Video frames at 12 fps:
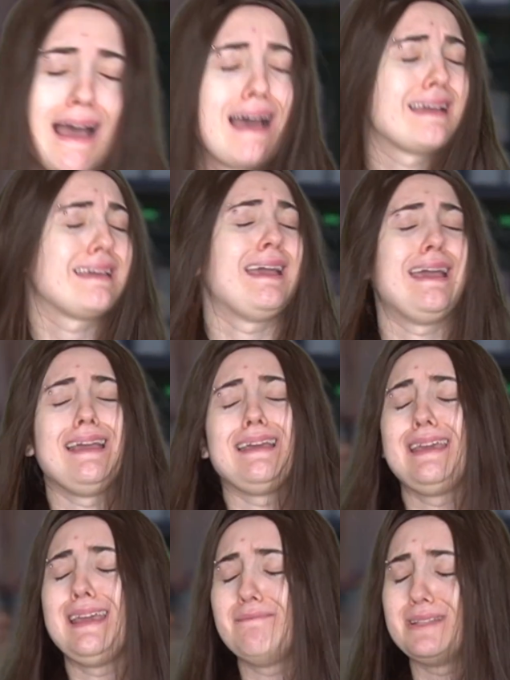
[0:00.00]
I
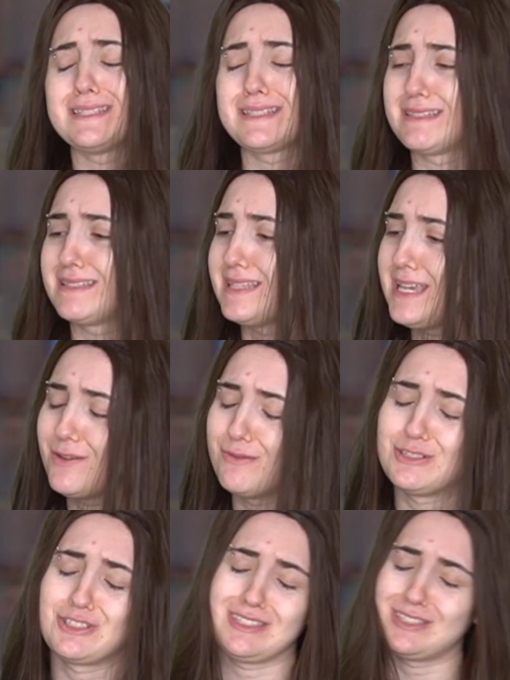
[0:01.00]
can't keep this a
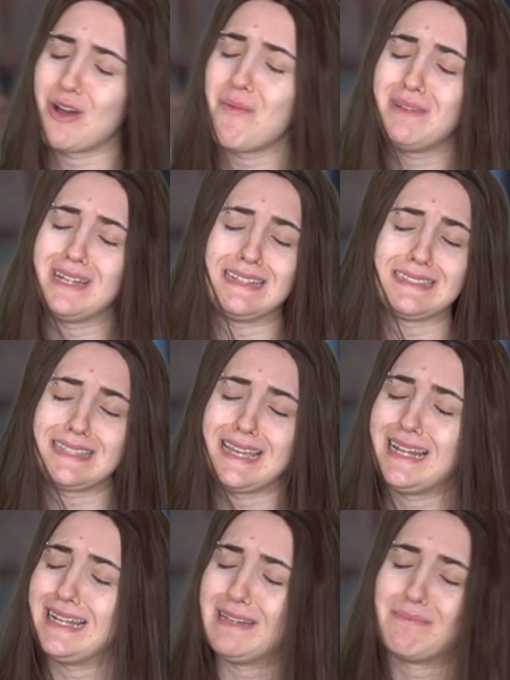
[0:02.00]
secret. She told me not to
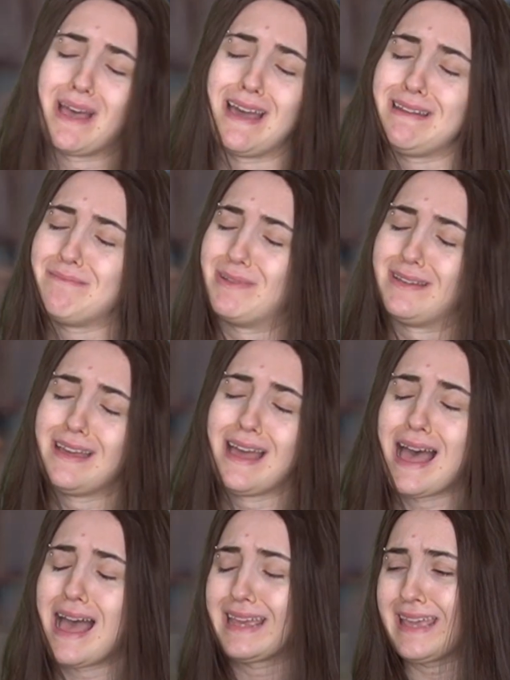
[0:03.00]
tell anybody, but
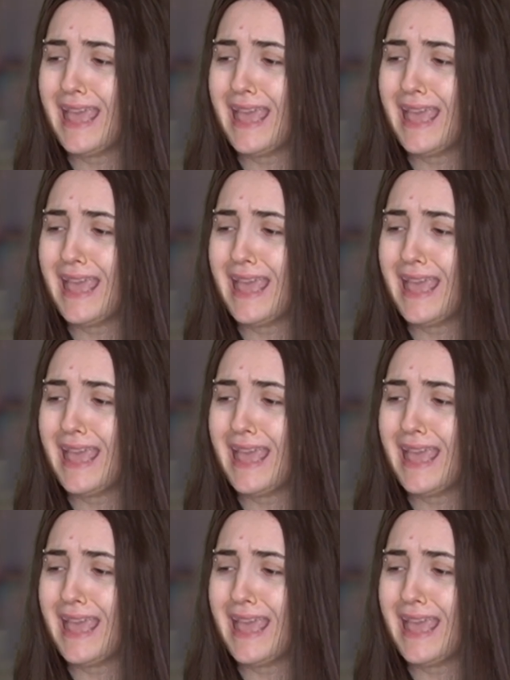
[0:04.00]
I